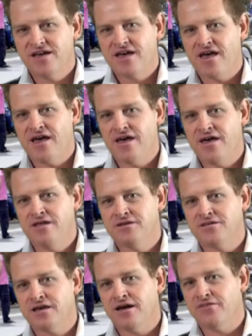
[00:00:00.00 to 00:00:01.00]
and
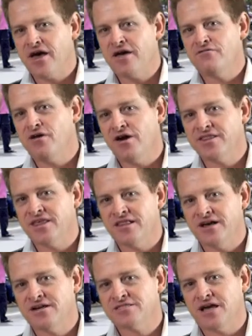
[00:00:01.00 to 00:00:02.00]
they ride the
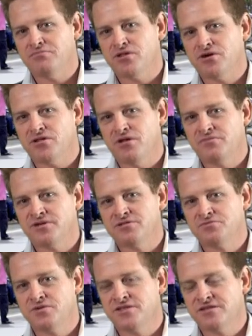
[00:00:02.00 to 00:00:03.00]
last couple of
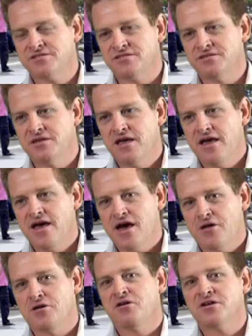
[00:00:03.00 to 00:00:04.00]
kilometres with us, and
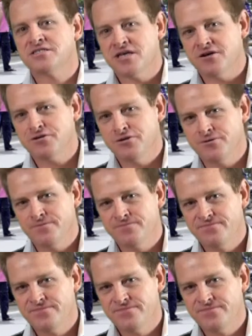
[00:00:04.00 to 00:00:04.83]
I've got to tell you,